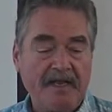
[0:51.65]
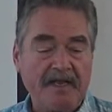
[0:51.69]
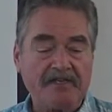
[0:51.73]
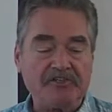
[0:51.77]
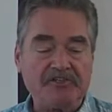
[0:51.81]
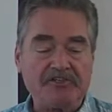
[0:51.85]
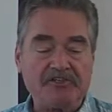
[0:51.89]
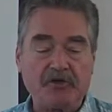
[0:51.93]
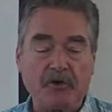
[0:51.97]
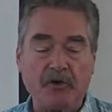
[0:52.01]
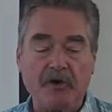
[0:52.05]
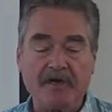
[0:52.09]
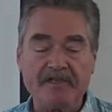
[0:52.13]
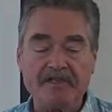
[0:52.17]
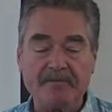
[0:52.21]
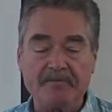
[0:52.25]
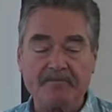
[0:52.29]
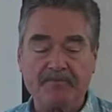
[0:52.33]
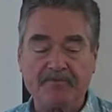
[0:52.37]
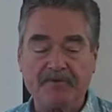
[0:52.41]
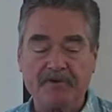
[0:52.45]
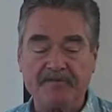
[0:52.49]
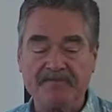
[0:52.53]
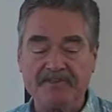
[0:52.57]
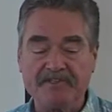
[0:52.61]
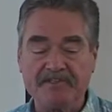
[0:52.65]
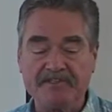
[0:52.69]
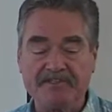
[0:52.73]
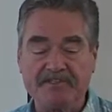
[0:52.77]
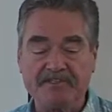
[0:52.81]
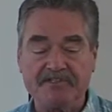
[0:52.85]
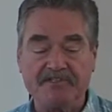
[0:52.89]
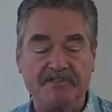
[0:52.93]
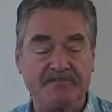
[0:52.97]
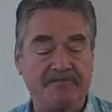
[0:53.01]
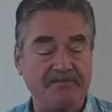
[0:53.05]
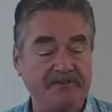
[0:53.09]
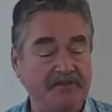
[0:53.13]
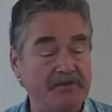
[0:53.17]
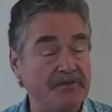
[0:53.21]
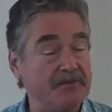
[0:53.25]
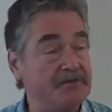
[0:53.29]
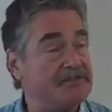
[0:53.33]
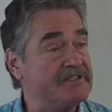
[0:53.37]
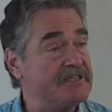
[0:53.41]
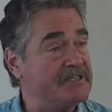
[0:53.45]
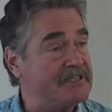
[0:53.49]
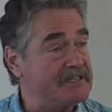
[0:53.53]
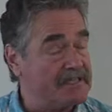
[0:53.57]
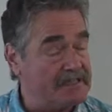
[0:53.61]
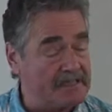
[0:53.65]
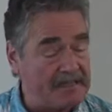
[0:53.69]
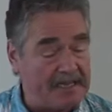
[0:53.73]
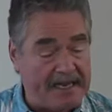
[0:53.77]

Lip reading: Enjoy the privileges of using the